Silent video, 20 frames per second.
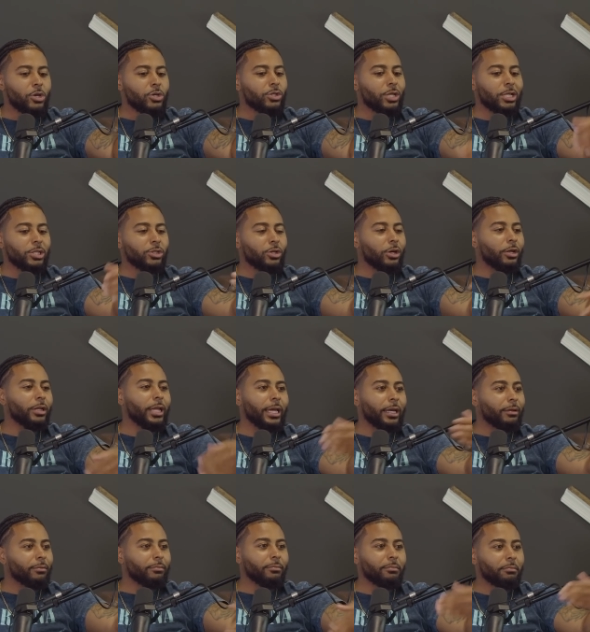So I start
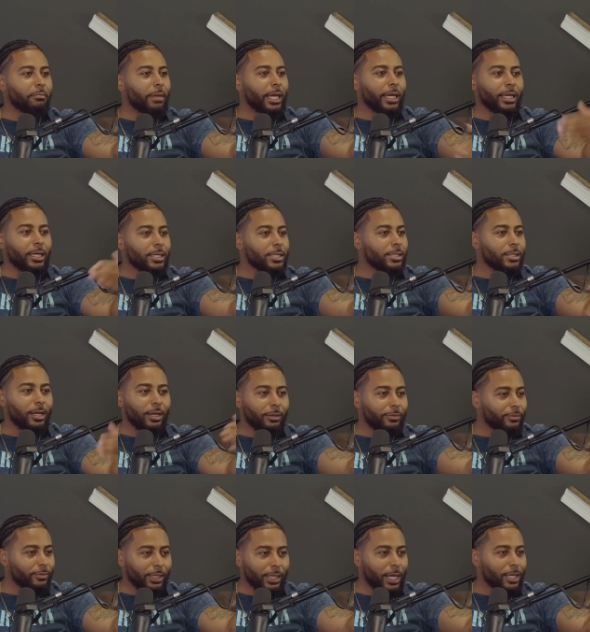like making stuff.
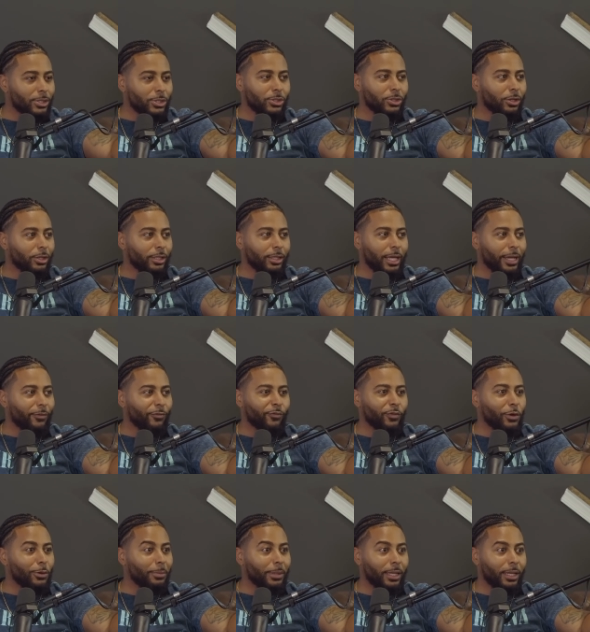Like, I just started like
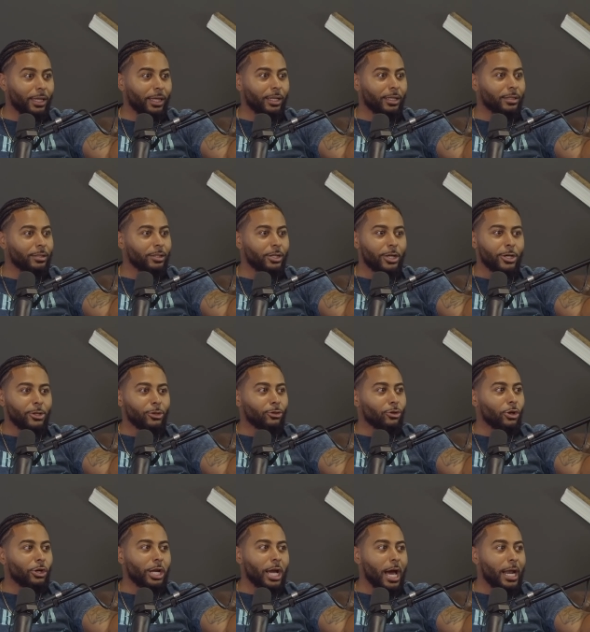filming and
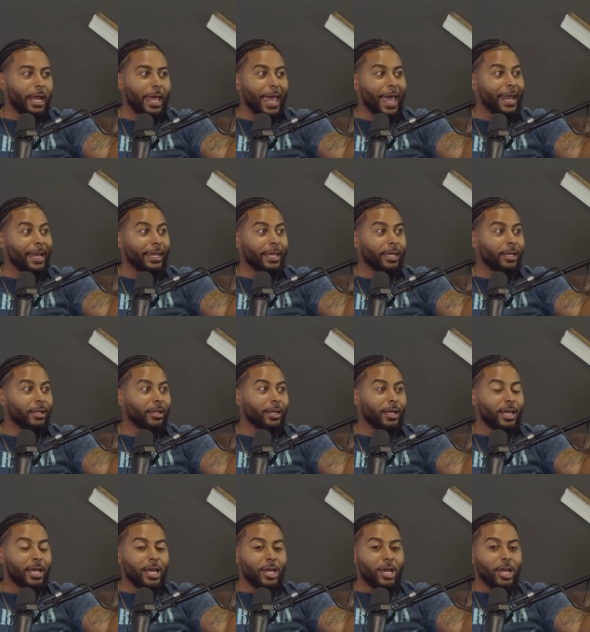learning how to edit.
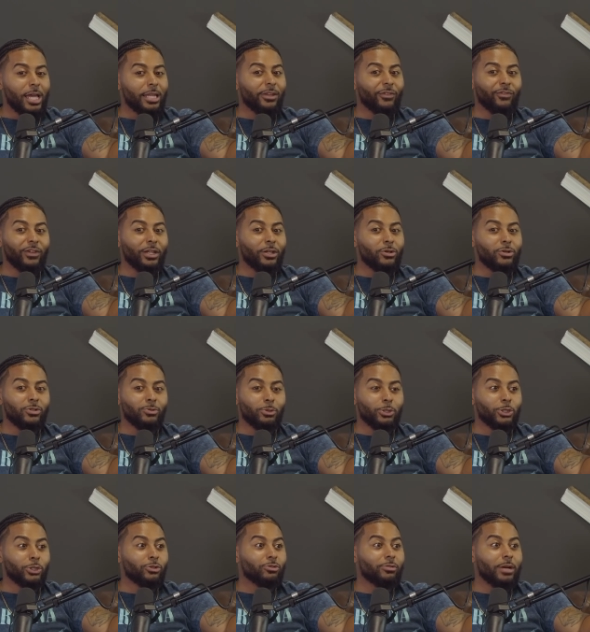And the videos
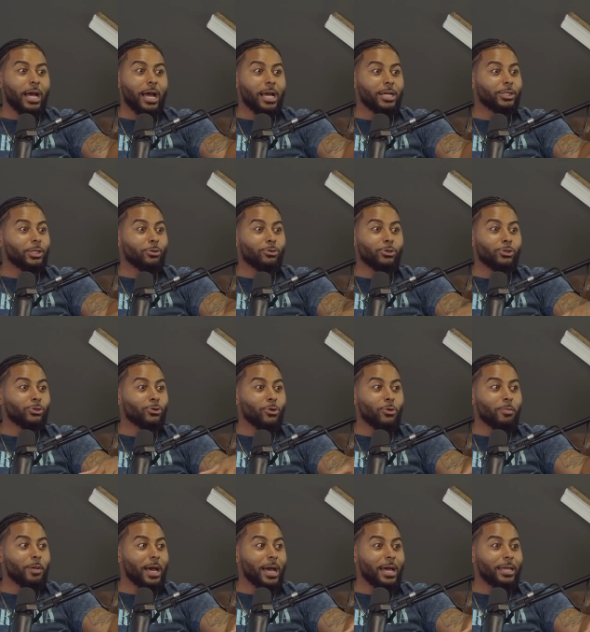were trash. They were
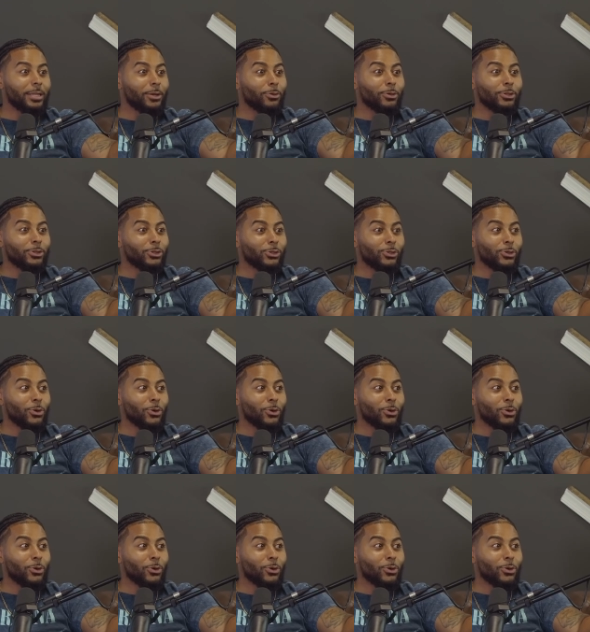so bad. They were so